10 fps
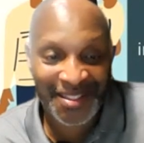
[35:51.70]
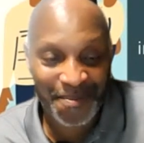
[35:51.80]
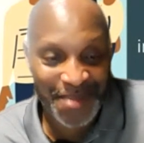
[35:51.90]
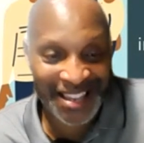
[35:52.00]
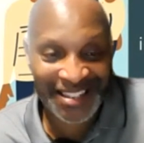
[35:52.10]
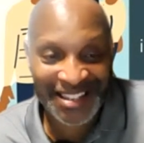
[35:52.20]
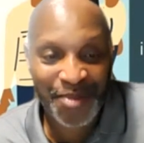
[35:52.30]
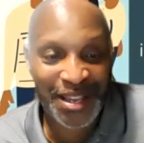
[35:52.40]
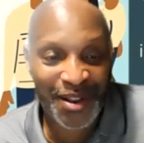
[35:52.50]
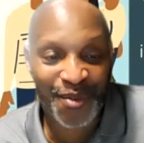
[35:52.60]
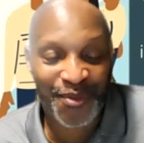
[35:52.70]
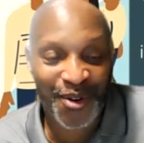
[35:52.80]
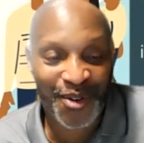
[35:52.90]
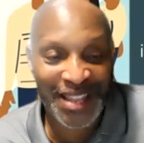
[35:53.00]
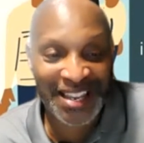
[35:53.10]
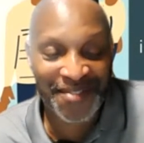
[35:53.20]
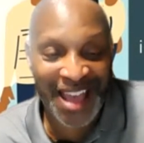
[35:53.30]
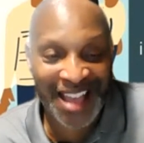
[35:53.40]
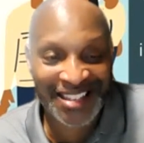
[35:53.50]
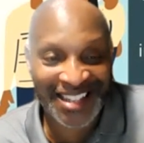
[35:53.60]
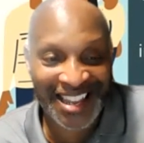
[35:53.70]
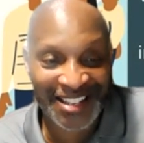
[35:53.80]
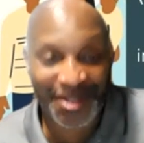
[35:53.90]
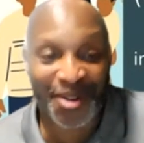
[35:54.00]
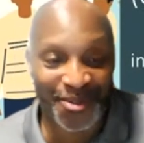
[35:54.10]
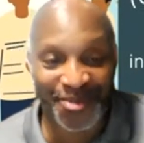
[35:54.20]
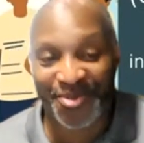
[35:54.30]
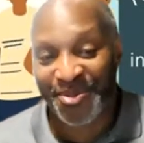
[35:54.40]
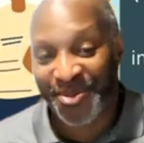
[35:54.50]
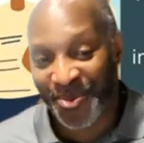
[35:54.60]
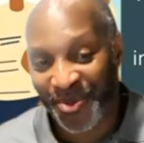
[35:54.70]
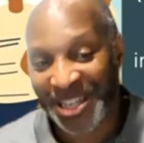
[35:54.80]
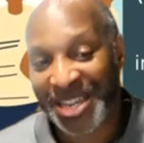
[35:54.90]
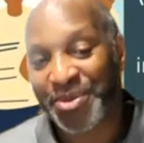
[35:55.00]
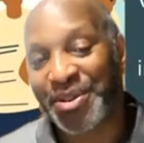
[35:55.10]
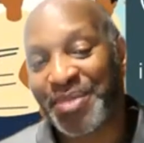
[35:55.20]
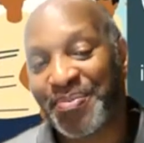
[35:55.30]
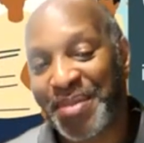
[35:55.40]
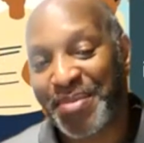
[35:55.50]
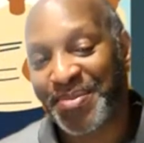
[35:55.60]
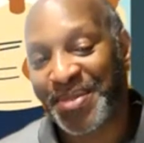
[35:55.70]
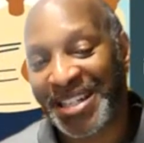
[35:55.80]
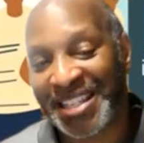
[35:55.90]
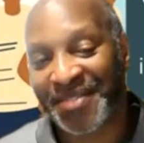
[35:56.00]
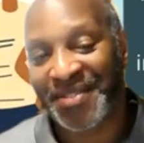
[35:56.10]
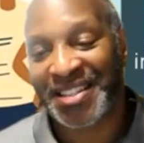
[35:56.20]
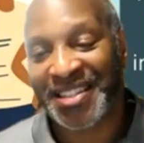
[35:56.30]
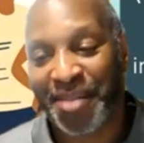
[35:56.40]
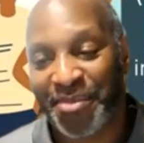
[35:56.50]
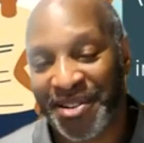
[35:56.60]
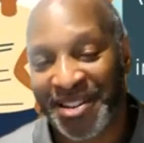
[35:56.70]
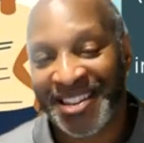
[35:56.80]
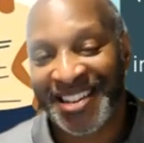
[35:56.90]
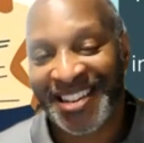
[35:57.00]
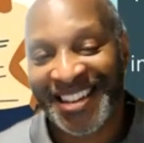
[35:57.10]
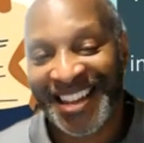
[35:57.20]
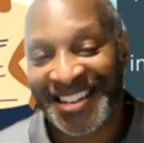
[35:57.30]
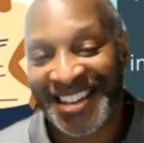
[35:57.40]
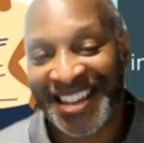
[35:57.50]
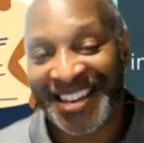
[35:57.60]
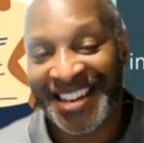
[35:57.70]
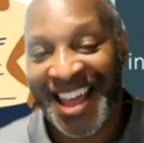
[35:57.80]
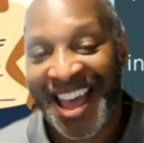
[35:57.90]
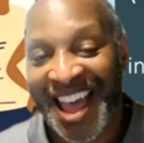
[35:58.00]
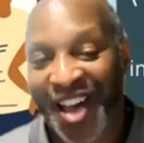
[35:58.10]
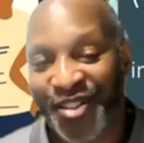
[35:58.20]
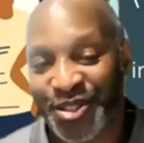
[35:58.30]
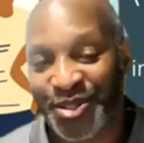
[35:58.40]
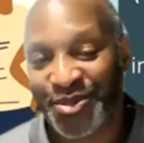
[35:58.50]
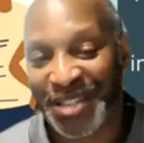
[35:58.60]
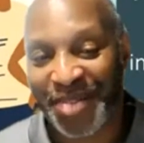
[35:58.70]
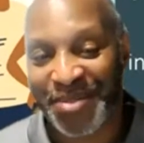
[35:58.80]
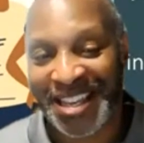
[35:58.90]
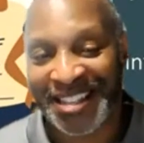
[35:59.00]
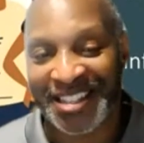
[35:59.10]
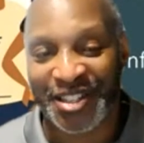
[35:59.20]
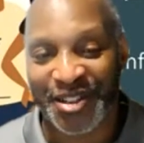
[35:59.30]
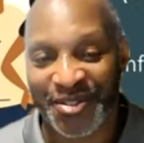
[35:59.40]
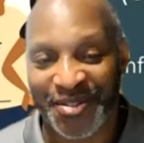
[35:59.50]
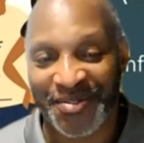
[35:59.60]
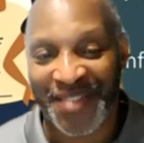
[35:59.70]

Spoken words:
the biggest thing we can hope for, they get vaccinated. So what can we do to protect them this summer? And then how soon can we get the children